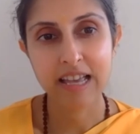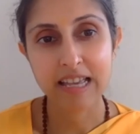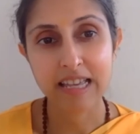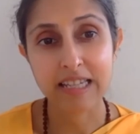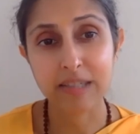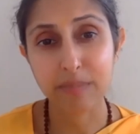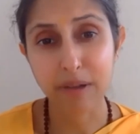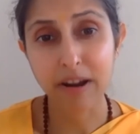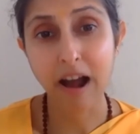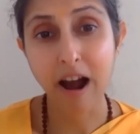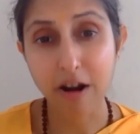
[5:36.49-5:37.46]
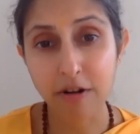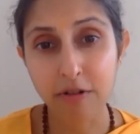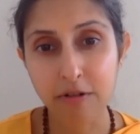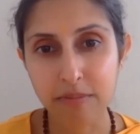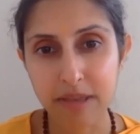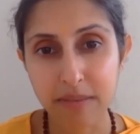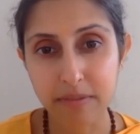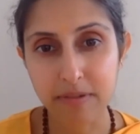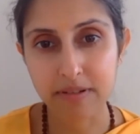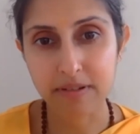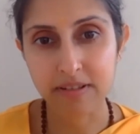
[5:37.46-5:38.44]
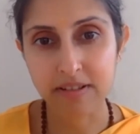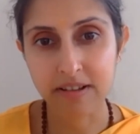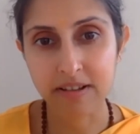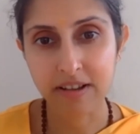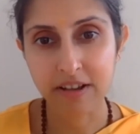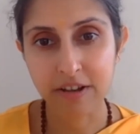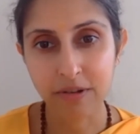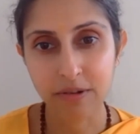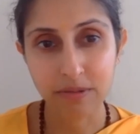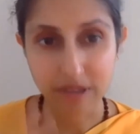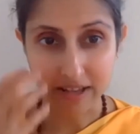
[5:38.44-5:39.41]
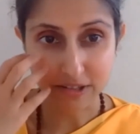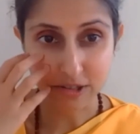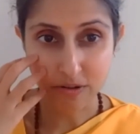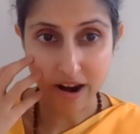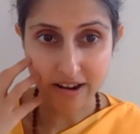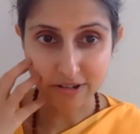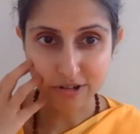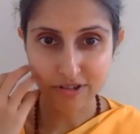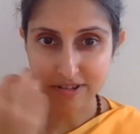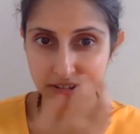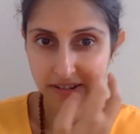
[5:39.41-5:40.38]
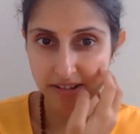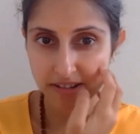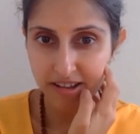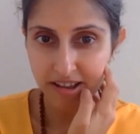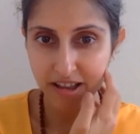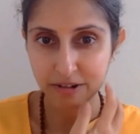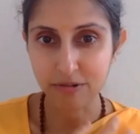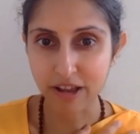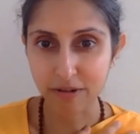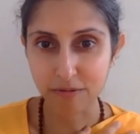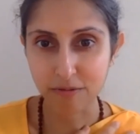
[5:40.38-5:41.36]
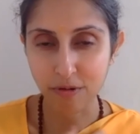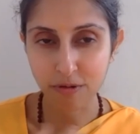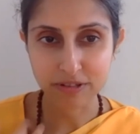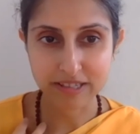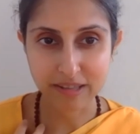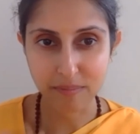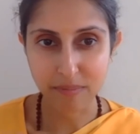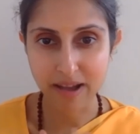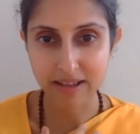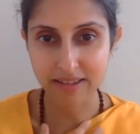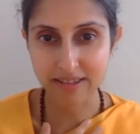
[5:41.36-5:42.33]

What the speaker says: it is but our own people who get scratched and who get rolled in the mud.